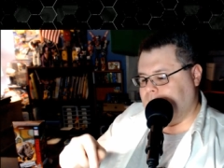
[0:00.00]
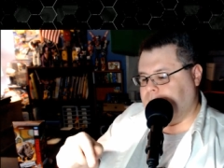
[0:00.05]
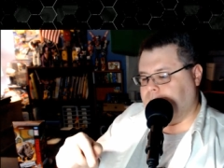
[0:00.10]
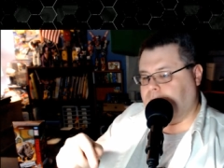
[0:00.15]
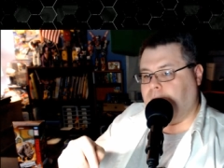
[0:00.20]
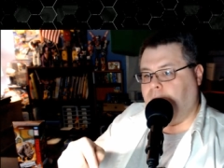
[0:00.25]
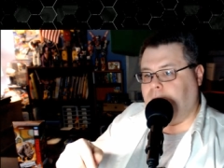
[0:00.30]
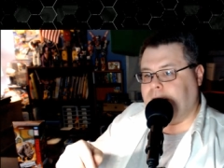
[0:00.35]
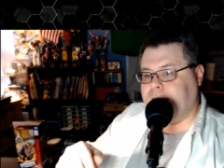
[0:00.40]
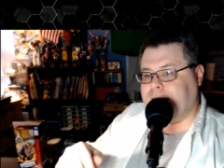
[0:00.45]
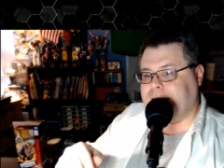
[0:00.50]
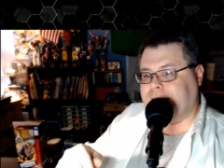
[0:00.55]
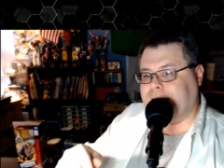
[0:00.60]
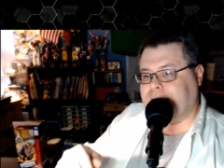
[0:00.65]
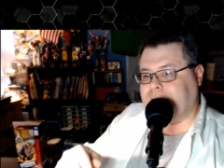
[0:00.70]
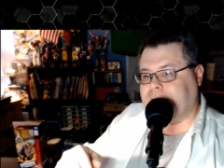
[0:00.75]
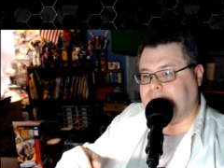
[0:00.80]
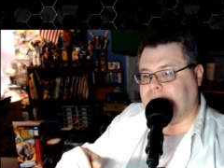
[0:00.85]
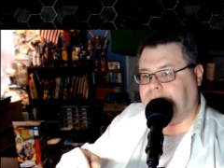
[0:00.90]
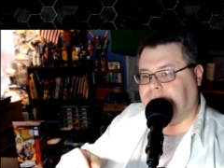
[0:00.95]
the goal is to get
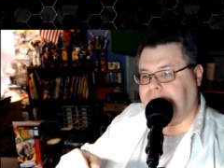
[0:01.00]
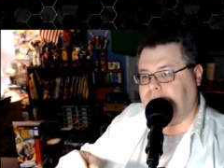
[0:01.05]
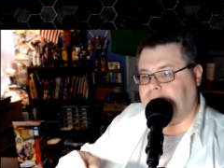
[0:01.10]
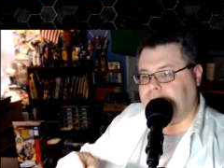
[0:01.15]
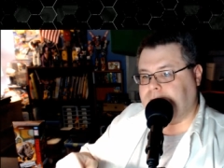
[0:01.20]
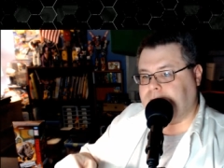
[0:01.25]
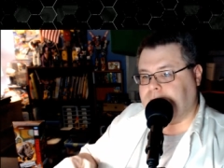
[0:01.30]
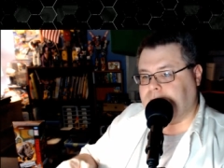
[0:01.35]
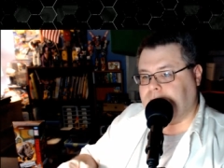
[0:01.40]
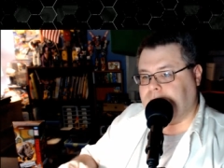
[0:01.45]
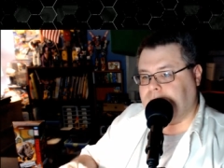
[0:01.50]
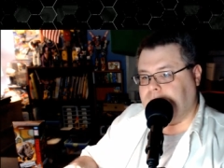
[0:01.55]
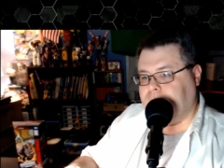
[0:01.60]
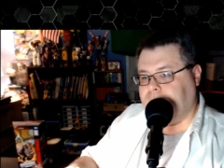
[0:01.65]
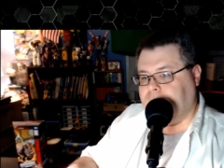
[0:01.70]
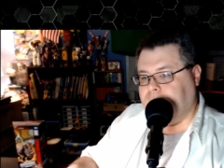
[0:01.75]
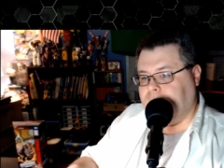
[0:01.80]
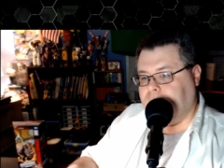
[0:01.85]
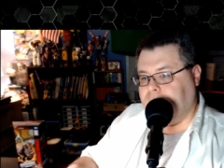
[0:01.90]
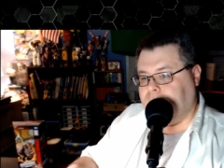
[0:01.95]
this foot
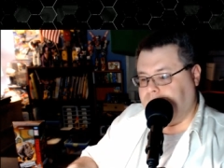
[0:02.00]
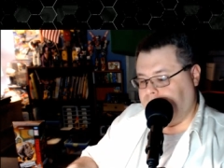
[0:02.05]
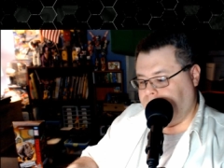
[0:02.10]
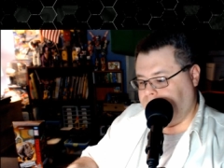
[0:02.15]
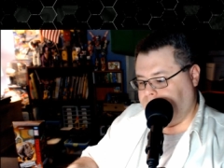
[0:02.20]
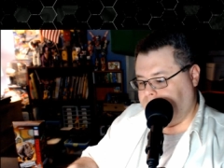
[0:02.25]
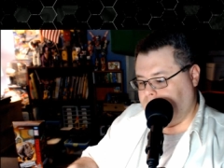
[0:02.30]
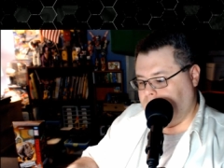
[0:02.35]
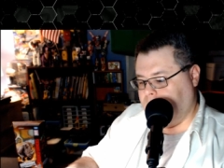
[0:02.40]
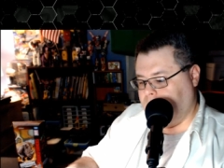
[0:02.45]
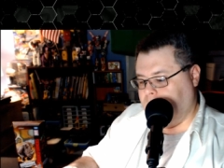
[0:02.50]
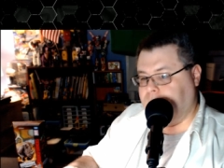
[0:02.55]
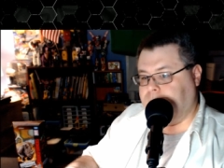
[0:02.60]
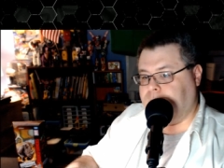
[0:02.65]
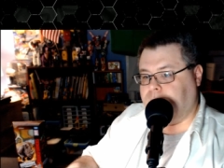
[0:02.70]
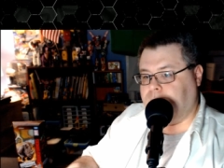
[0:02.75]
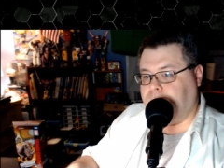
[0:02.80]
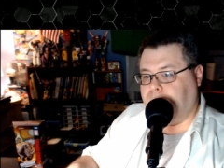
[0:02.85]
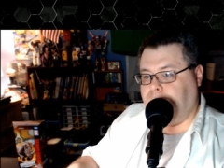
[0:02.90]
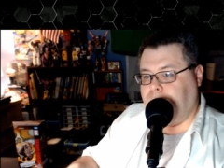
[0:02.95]
under
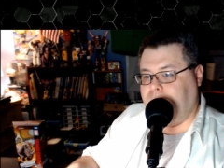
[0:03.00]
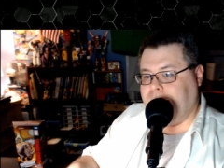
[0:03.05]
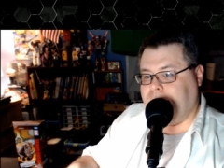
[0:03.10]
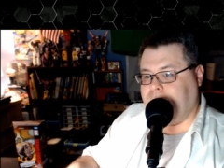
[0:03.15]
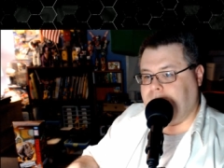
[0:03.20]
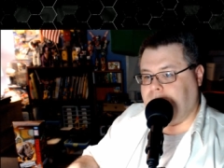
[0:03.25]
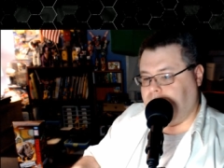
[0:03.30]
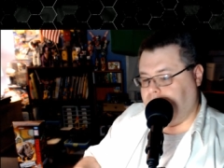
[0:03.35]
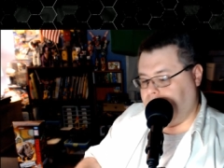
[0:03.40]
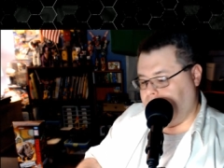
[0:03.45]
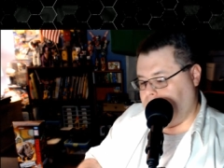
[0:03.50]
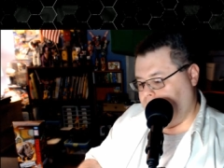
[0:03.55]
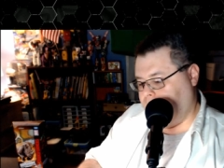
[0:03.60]
the back here,